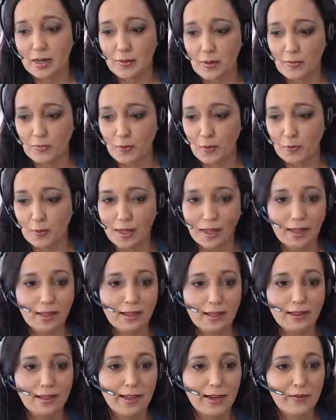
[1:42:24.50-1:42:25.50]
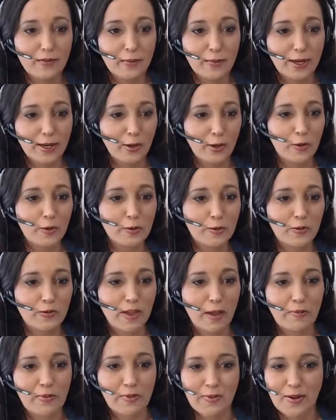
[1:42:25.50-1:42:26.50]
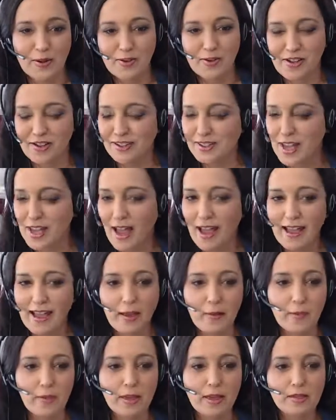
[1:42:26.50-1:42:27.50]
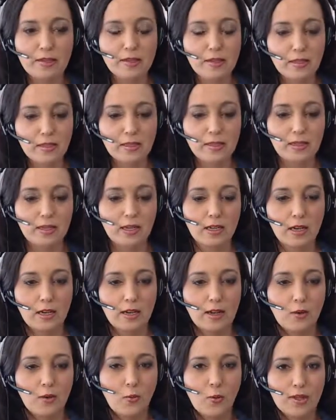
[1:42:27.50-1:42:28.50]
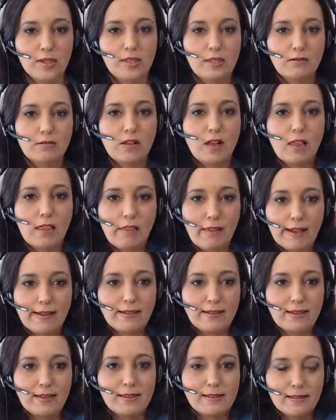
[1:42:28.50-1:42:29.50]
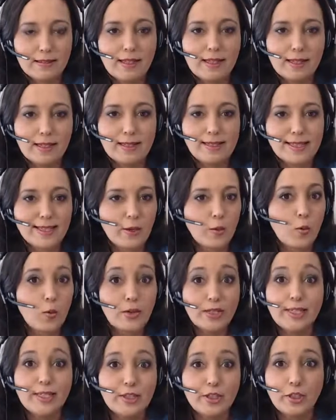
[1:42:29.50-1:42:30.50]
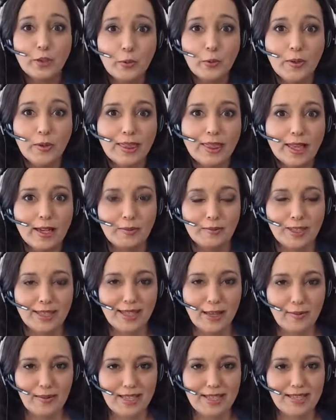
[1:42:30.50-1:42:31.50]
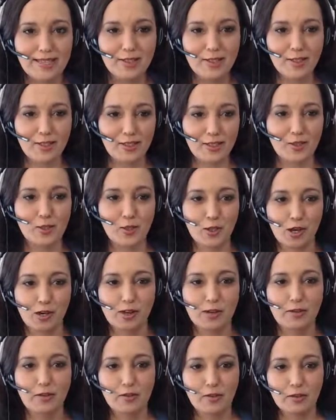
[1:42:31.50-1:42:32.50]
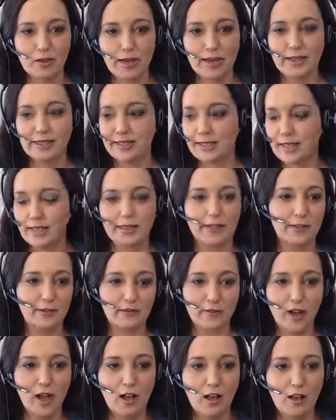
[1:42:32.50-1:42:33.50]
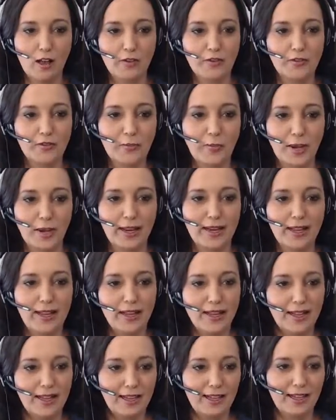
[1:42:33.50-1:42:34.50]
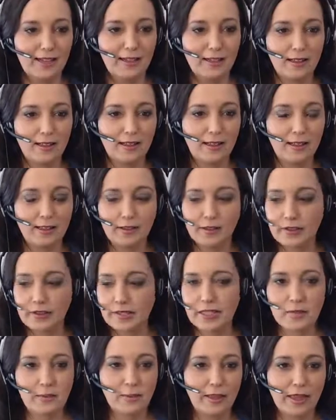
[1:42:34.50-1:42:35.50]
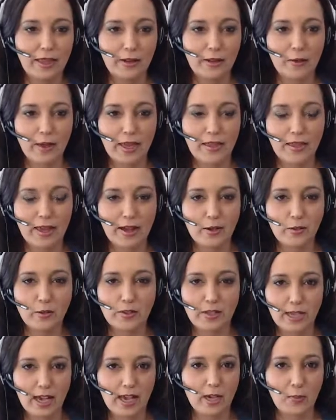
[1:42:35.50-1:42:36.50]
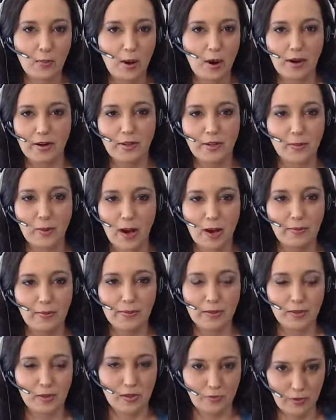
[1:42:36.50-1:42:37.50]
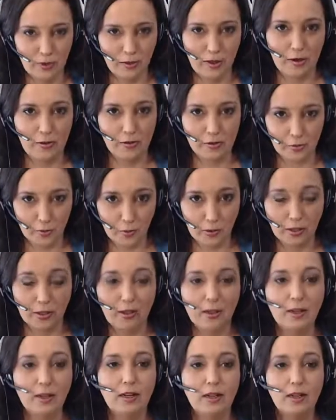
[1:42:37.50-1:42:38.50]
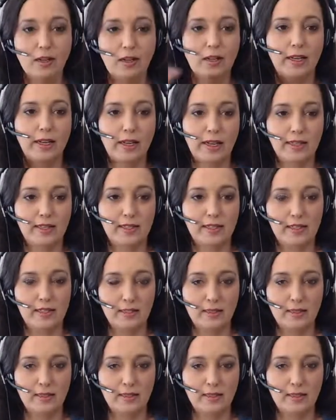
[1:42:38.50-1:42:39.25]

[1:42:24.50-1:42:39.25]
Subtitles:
before we let everybody go, so we've kept them here a long time, is just once you collect these leads, like what do you do with them? Like, this is just the start, and there's a lot of tech involved, but it looks to me like, okay, the actual tech part is probably just a few hours work. It's